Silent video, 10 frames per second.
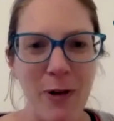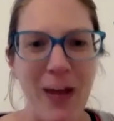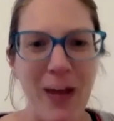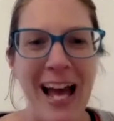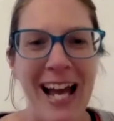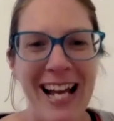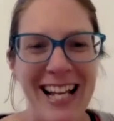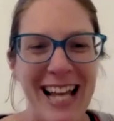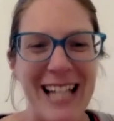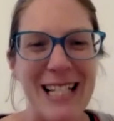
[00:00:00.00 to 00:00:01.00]
they,
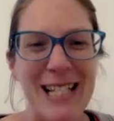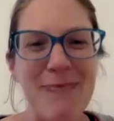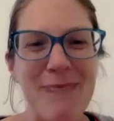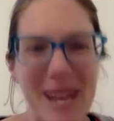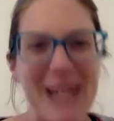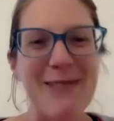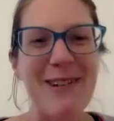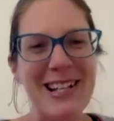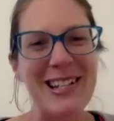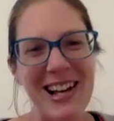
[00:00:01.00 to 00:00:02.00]
they speak
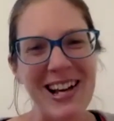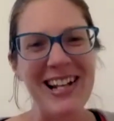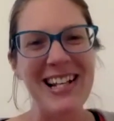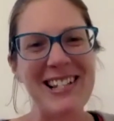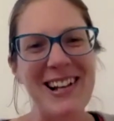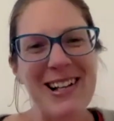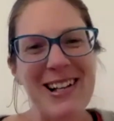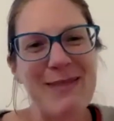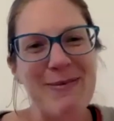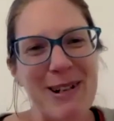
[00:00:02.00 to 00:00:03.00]
when a journalist
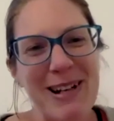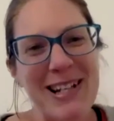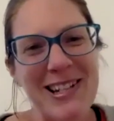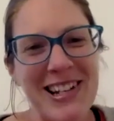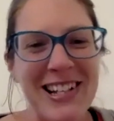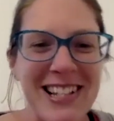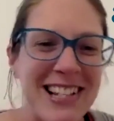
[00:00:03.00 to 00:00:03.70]
asks them a question.